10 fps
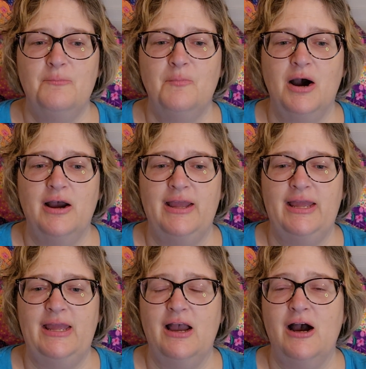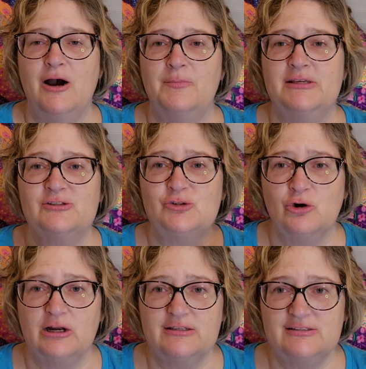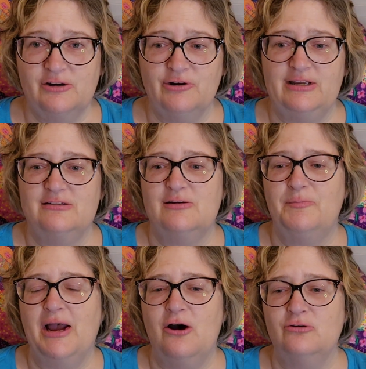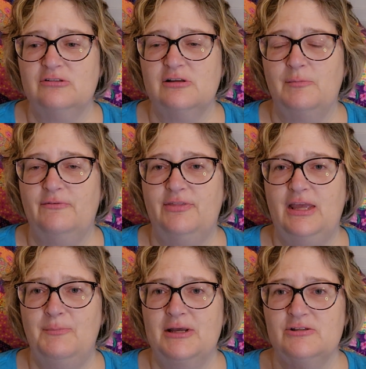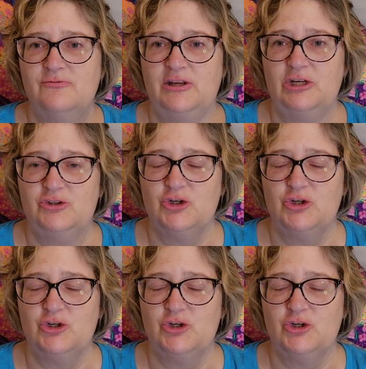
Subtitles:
my historic series about some of the Pennsylvania